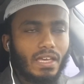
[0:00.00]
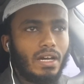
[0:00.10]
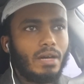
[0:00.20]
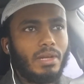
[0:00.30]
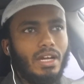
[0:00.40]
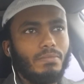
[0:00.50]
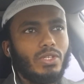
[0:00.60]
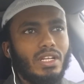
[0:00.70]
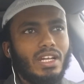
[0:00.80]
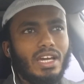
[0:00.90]
um,
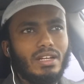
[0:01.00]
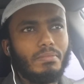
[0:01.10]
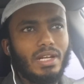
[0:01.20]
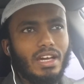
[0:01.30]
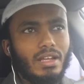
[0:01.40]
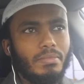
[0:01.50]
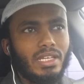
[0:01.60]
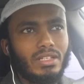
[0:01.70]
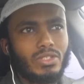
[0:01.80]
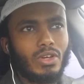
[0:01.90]
Alhamdulillah Rabbil Alameen.